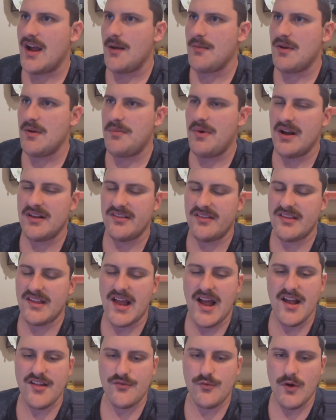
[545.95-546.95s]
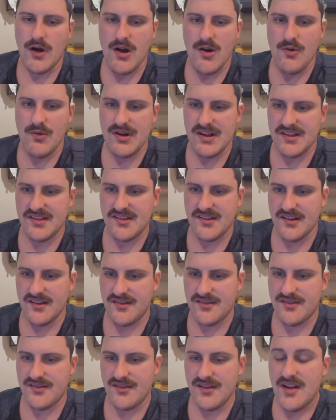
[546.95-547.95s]
"I'm going to buck the status quo,"
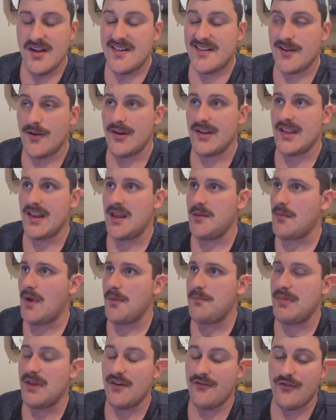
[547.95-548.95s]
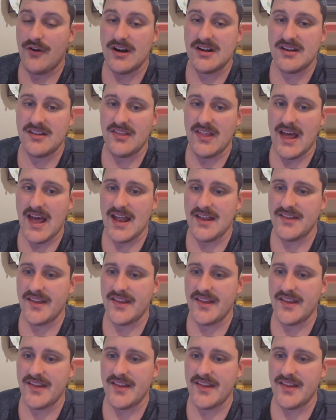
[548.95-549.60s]
is showing that he might be a threat to that,